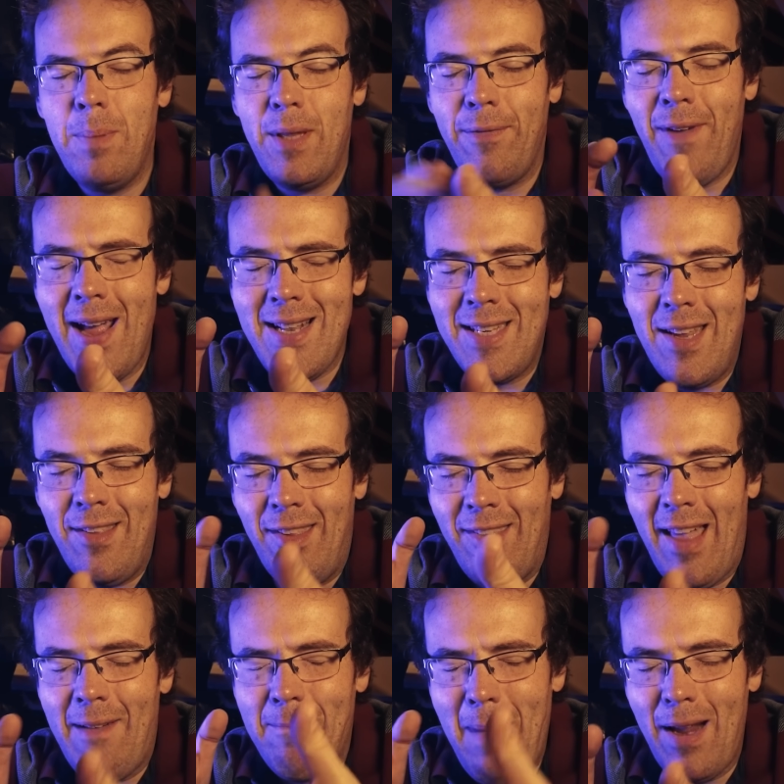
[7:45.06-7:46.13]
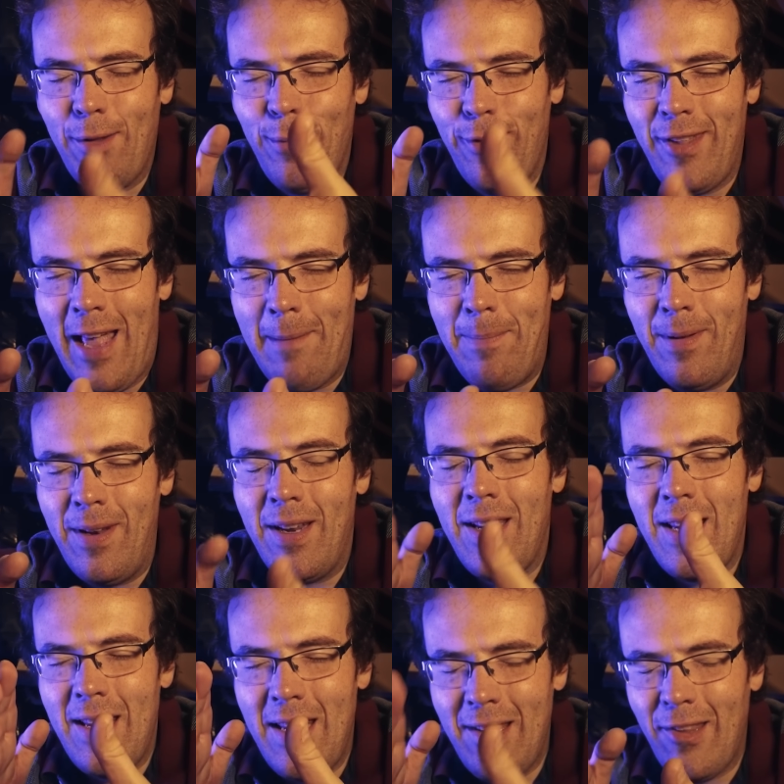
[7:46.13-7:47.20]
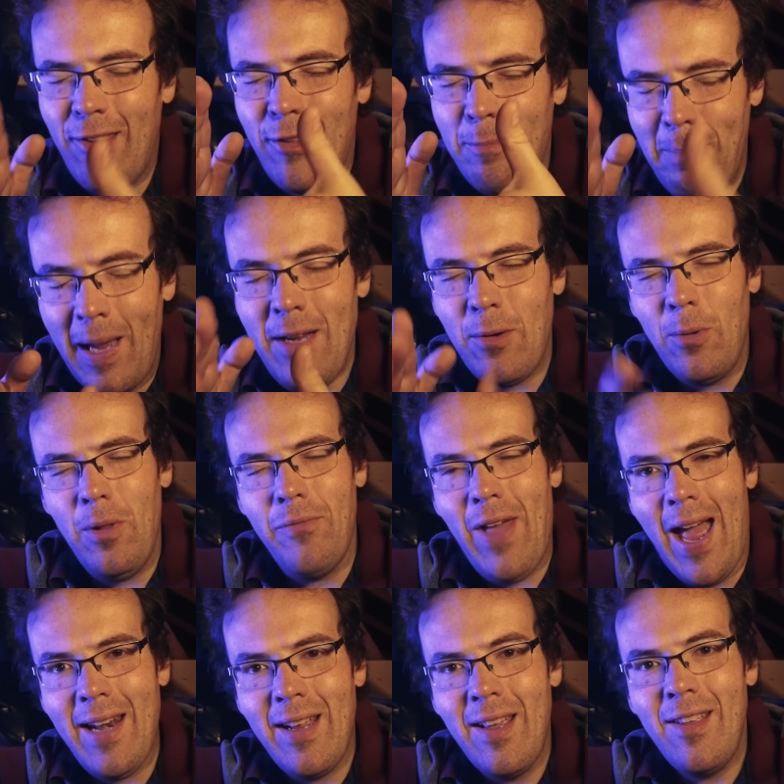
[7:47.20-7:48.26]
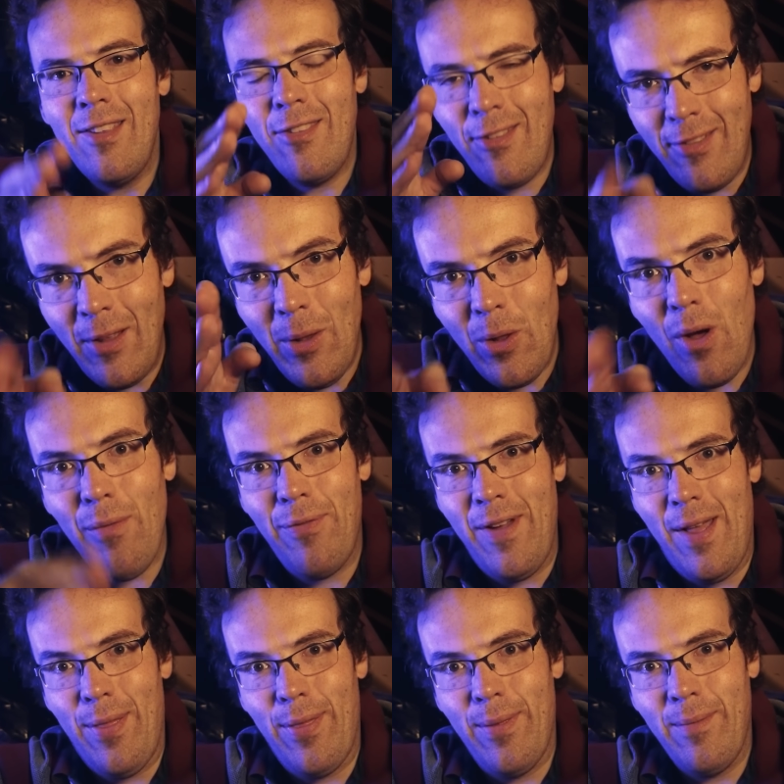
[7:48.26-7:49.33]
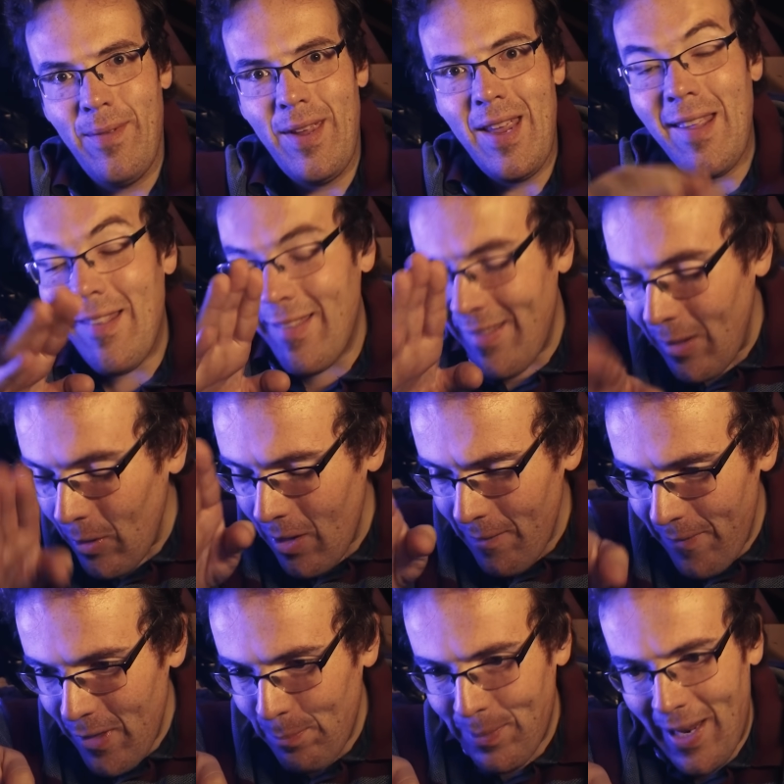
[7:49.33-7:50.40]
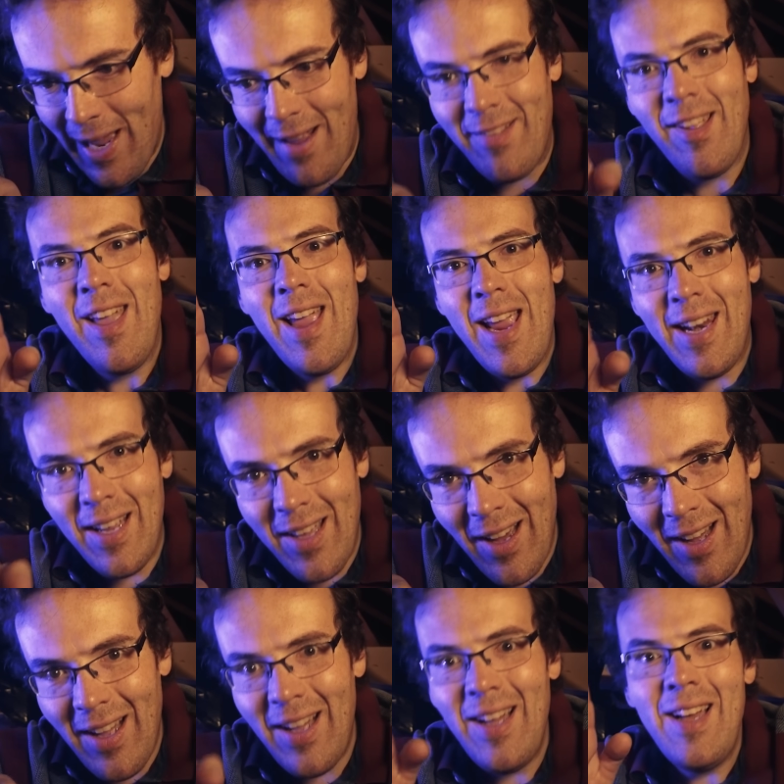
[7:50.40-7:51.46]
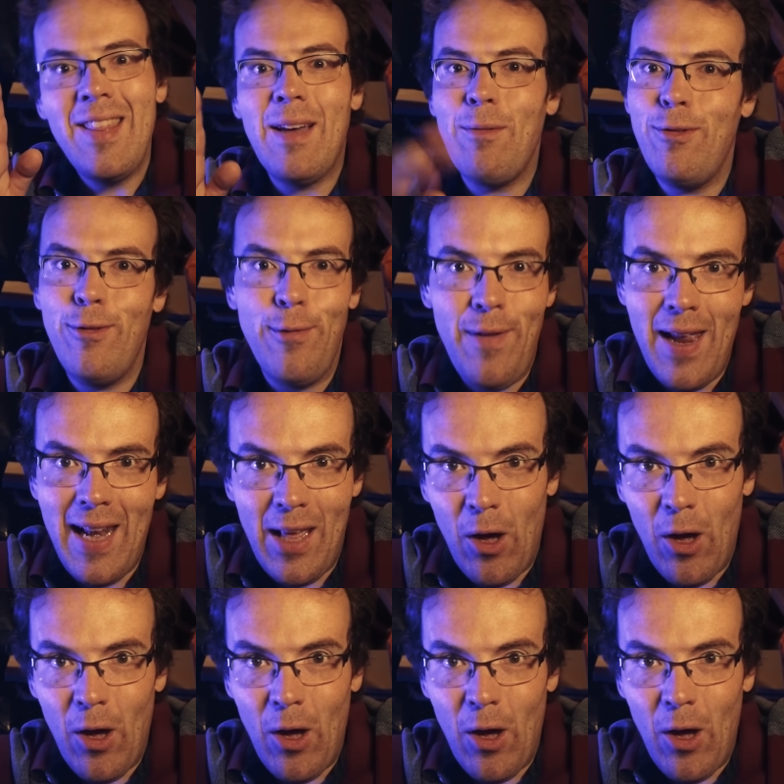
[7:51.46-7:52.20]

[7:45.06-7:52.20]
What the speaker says: But the fact is that Max Verstappen, despite all of that, still got fifth. He still got fifth place in a car that was severely